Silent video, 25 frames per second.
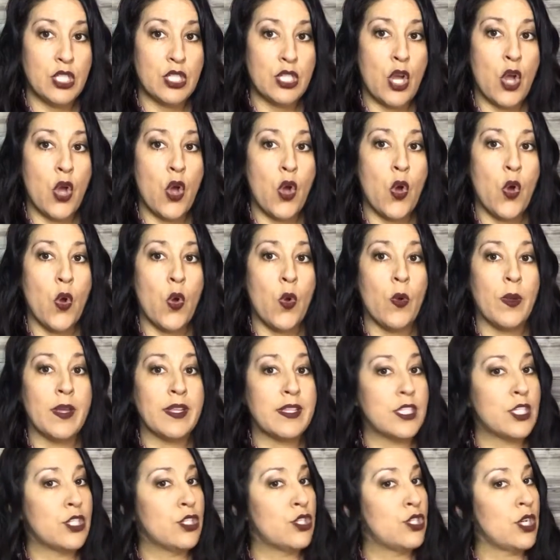so
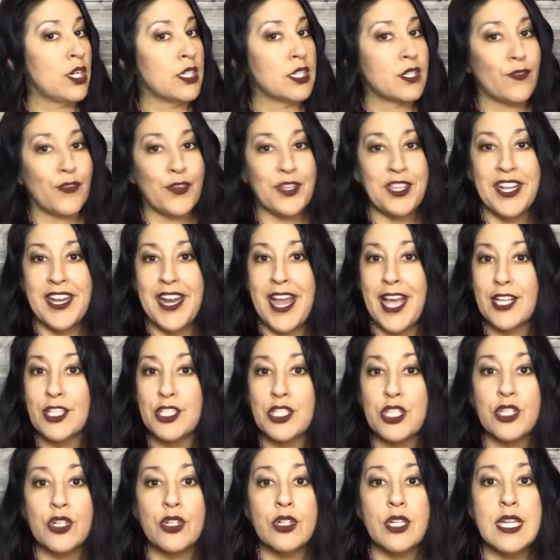it's just for the
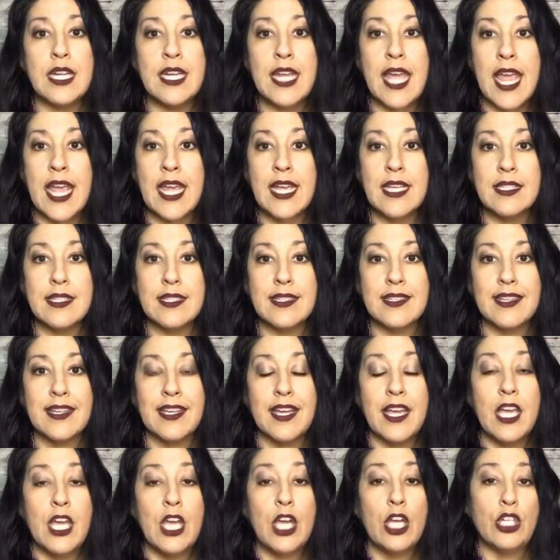next 30 days.
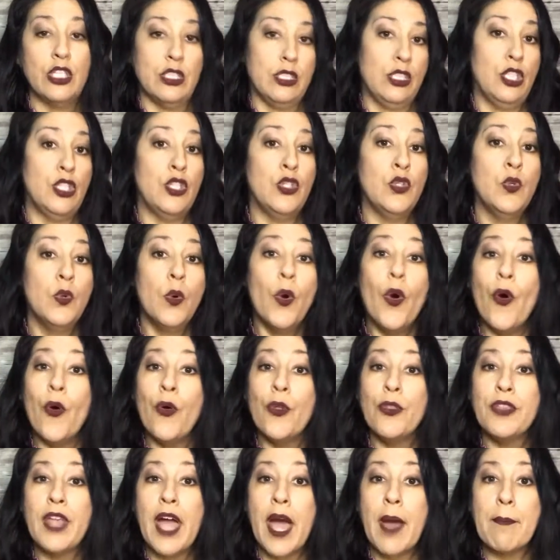You
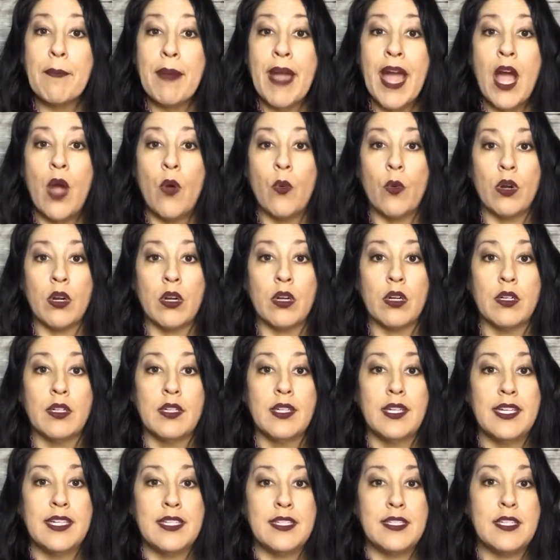hold that power
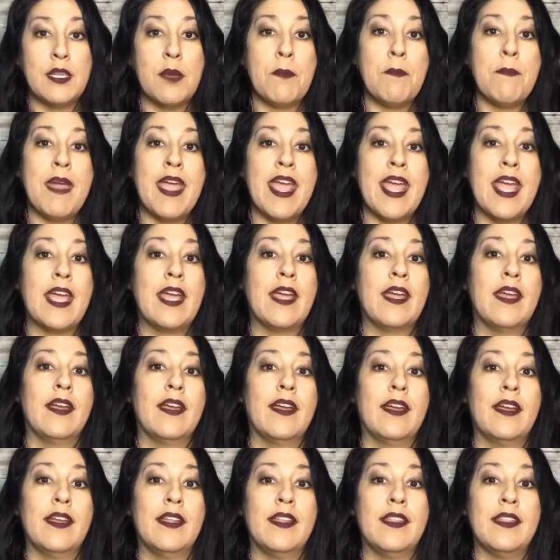to make
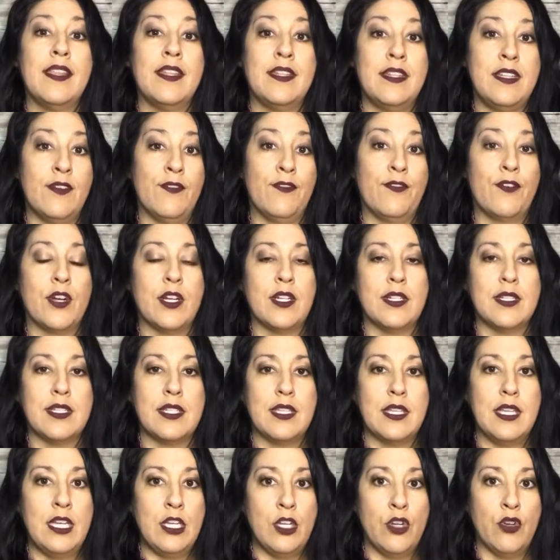the
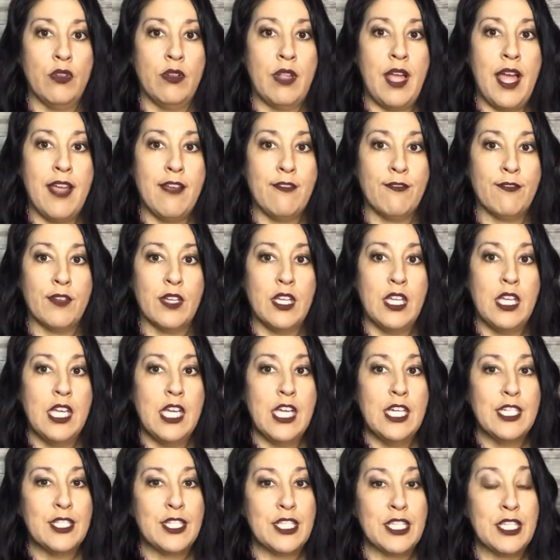difference in your life.
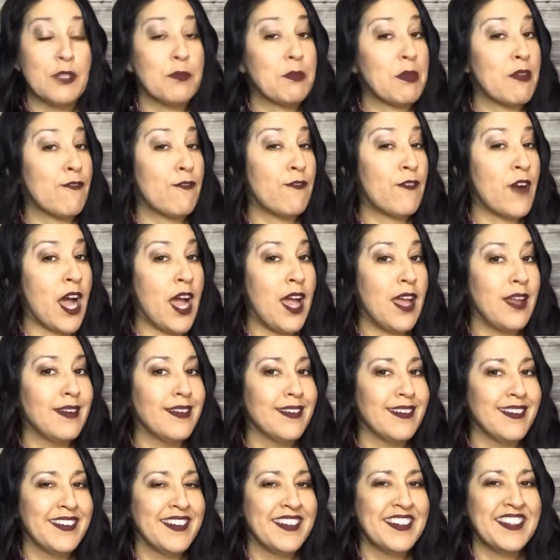This will be
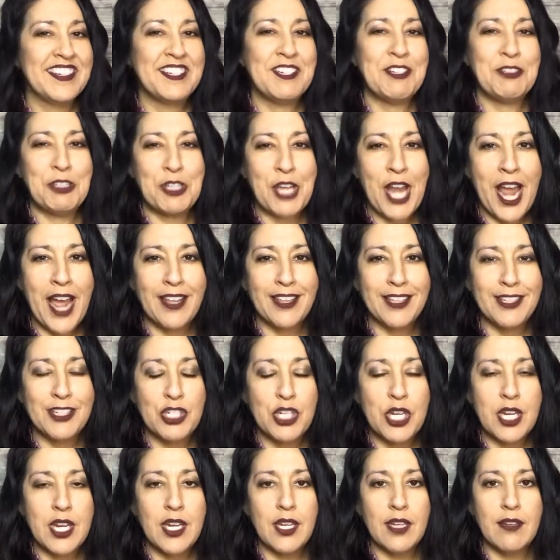fun,
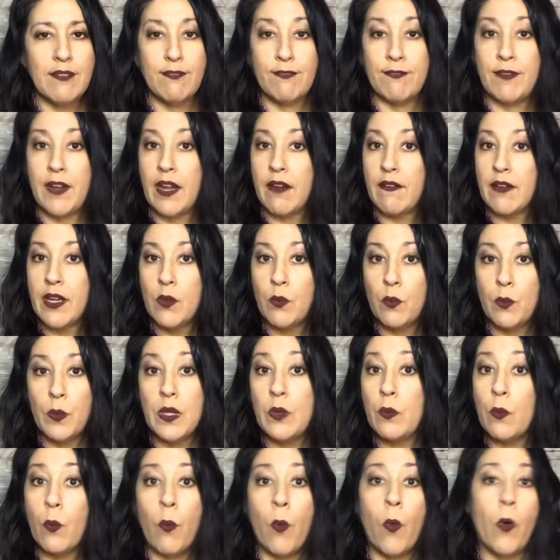challenging, very
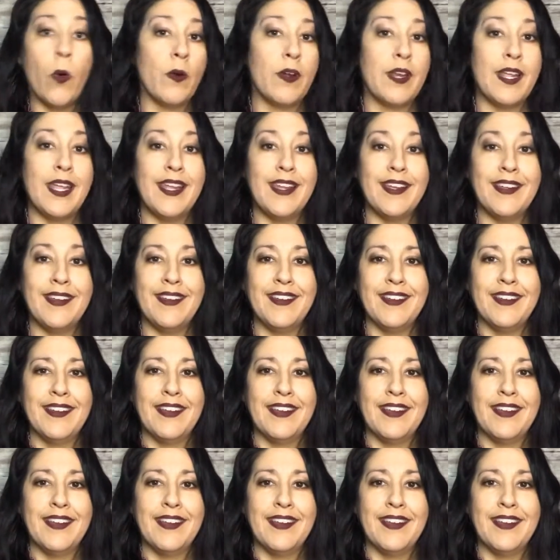rewarding,